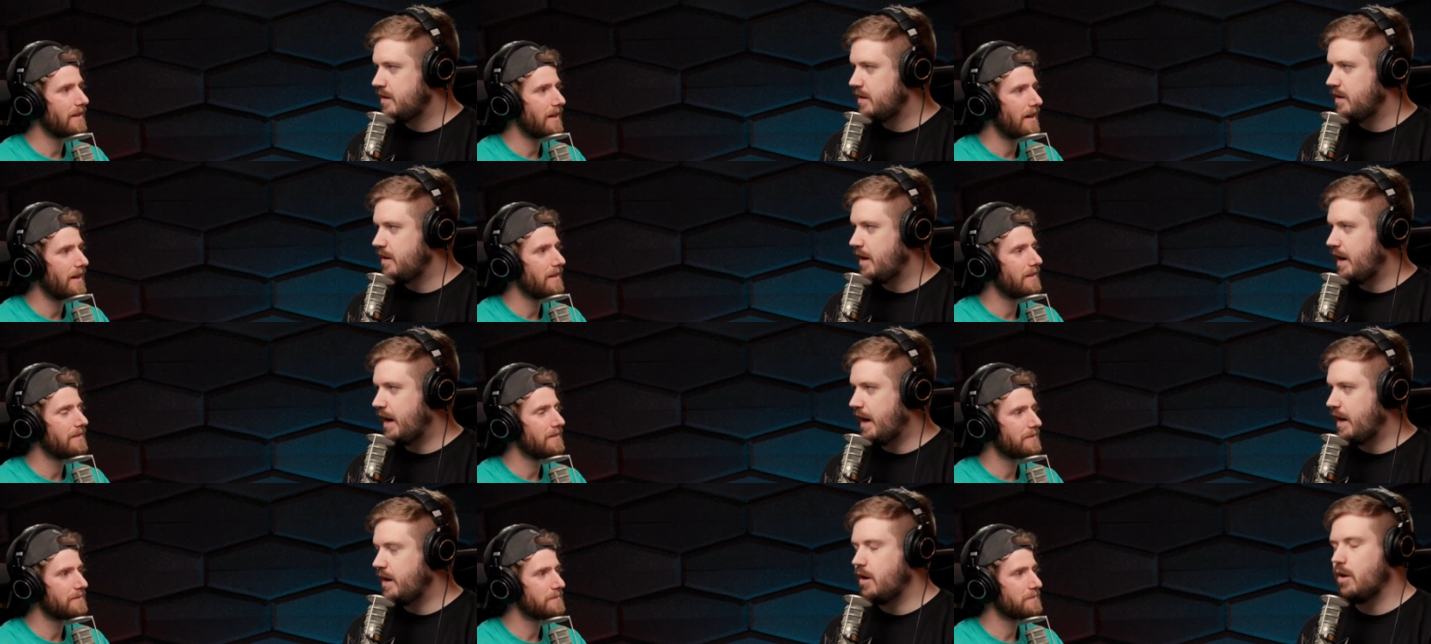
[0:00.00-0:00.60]
Speaker 1: And
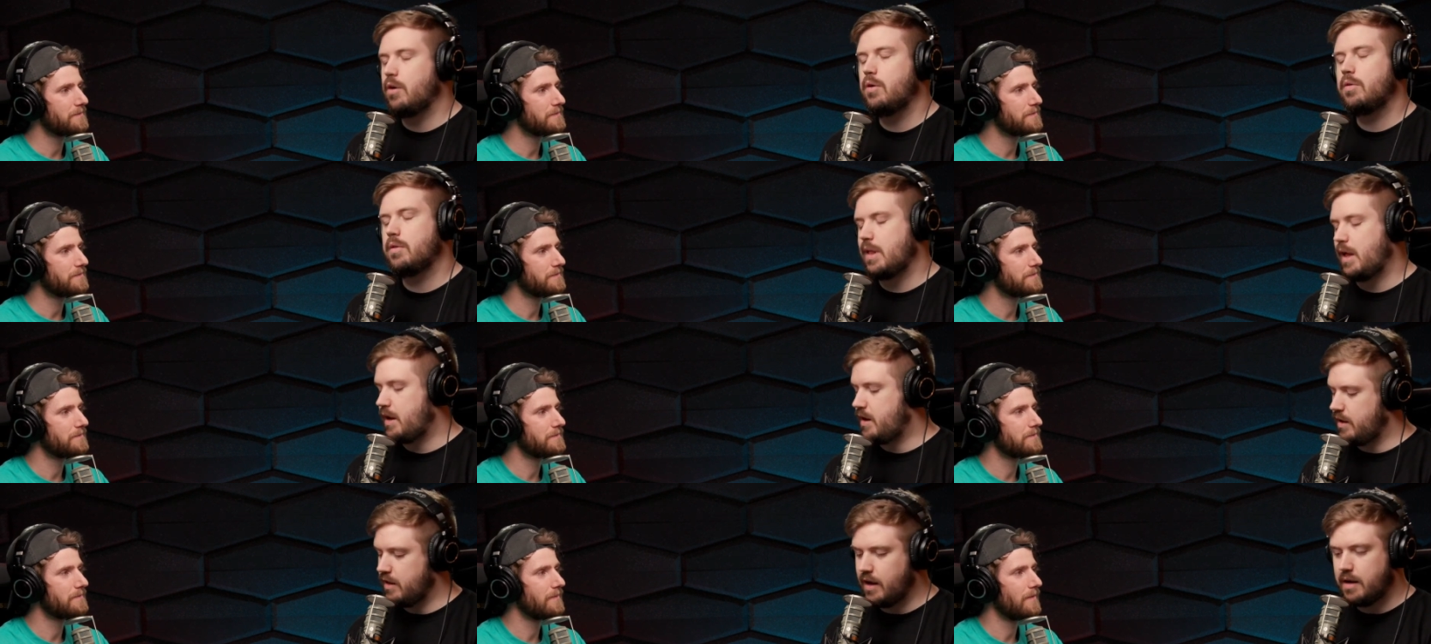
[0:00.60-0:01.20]
I know like
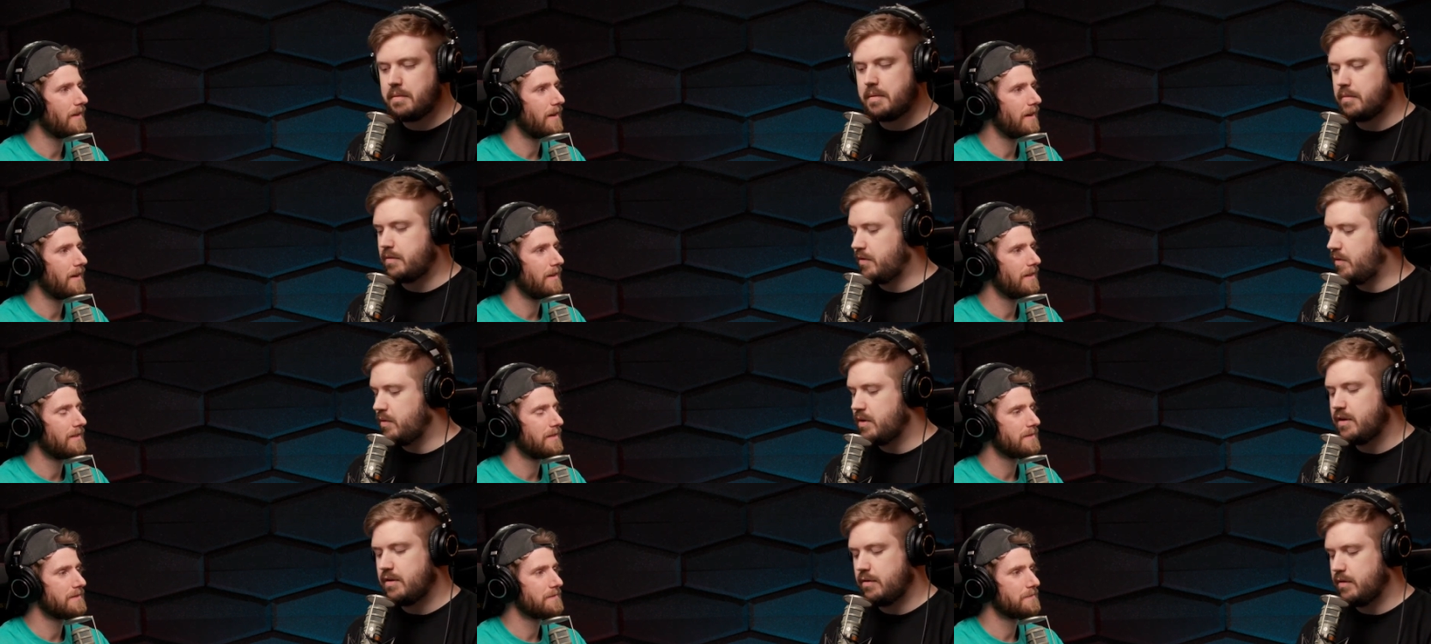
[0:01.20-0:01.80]
a lot of people don't want
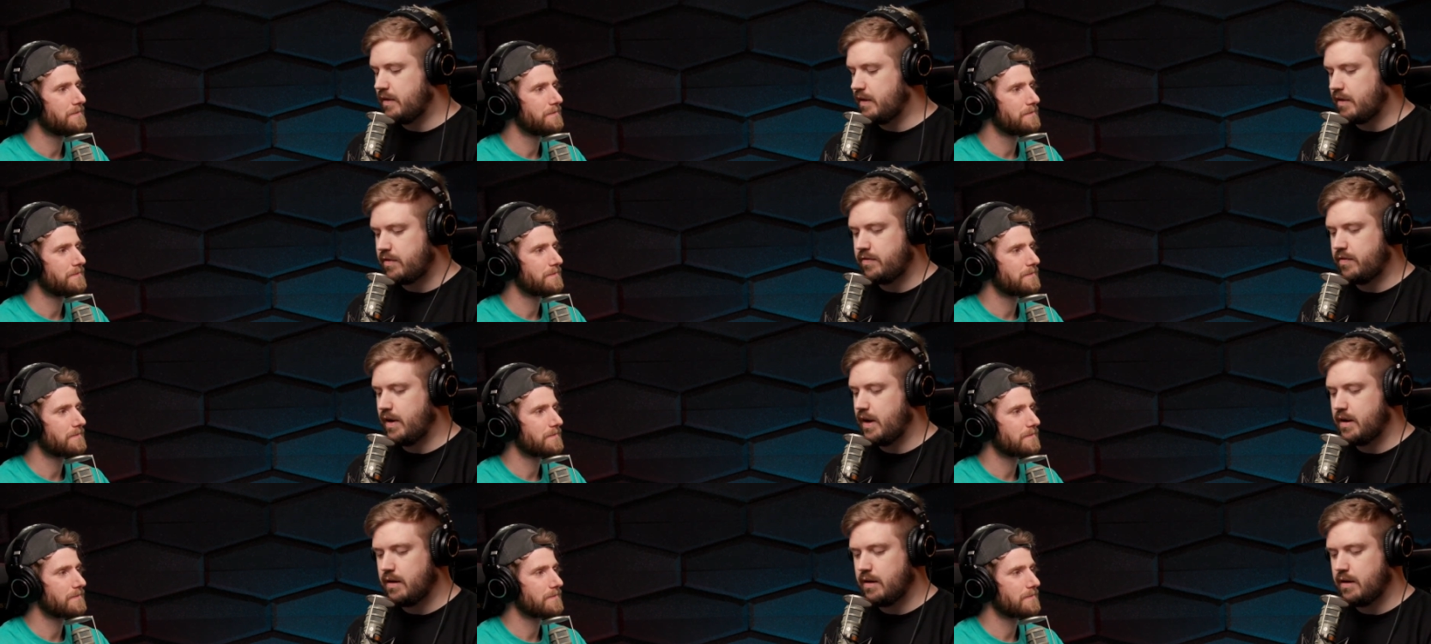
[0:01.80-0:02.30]
to do it, and that's fine.